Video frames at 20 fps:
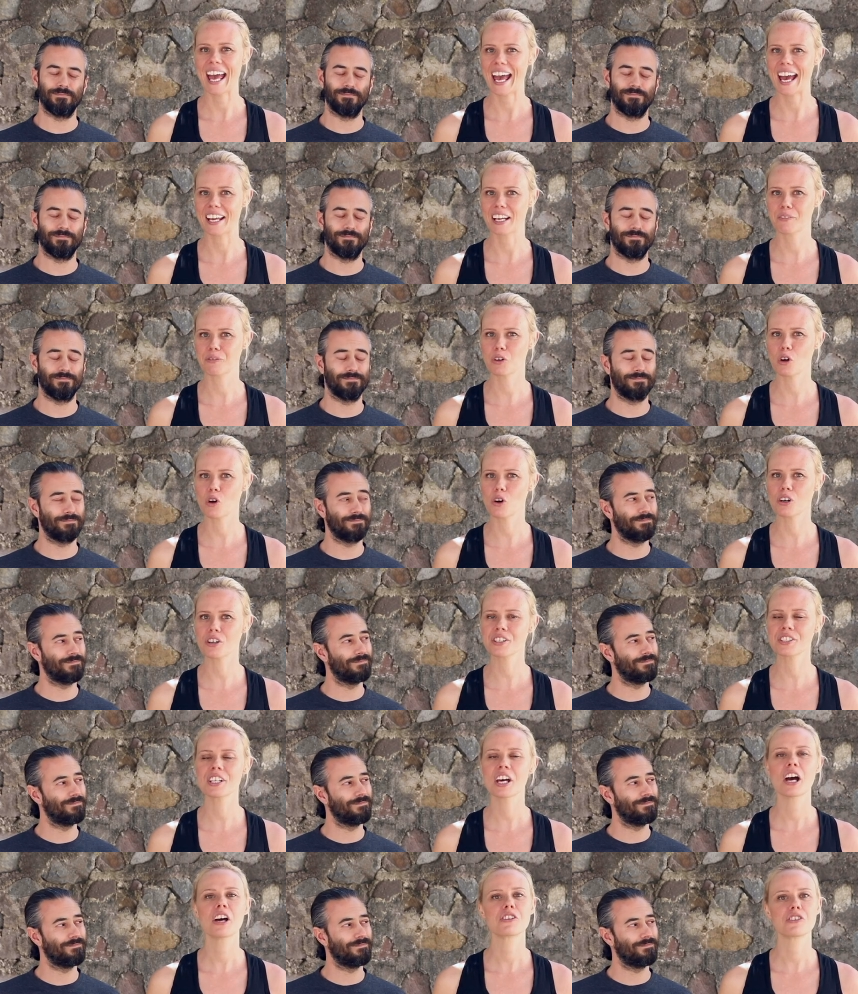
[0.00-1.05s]
Speaker 1: And of
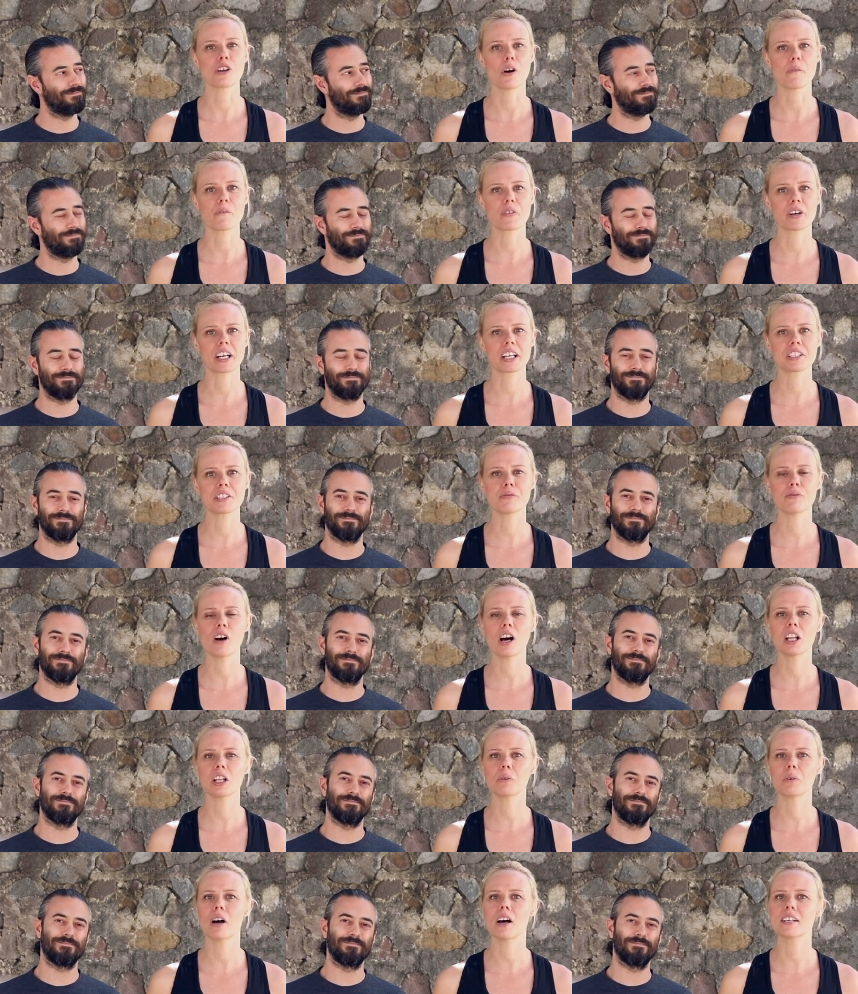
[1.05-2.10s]
course, don't forget to
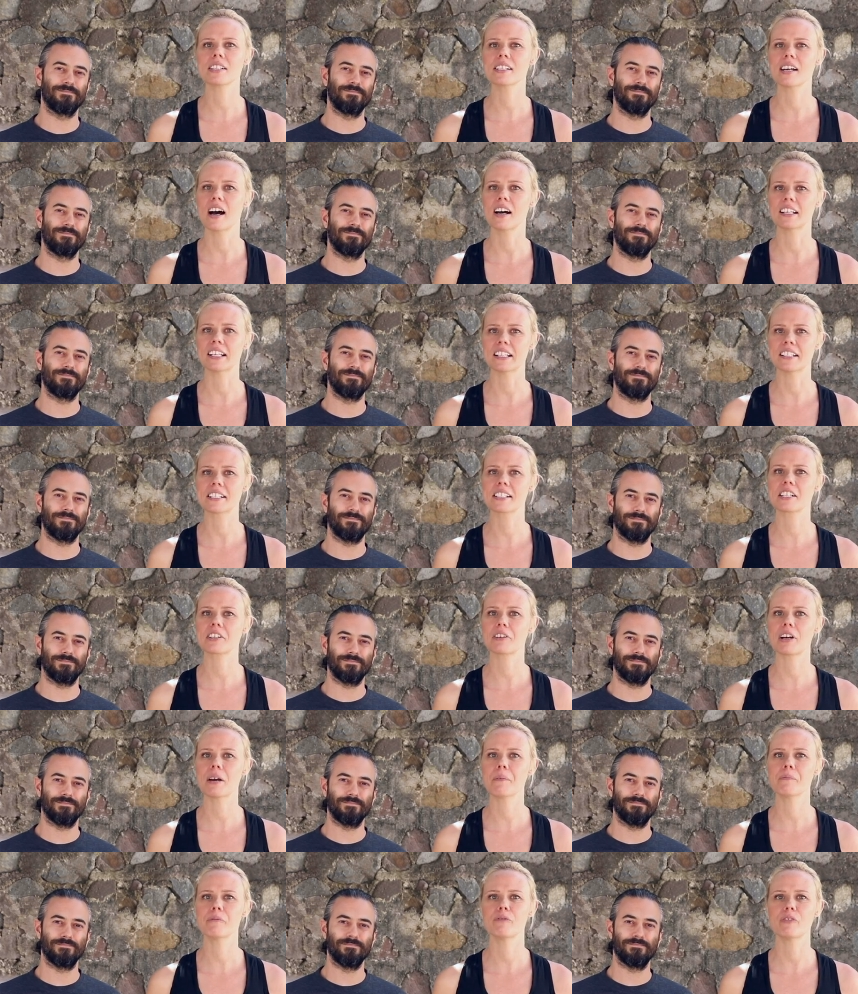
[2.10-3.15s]
follow us on Instagram,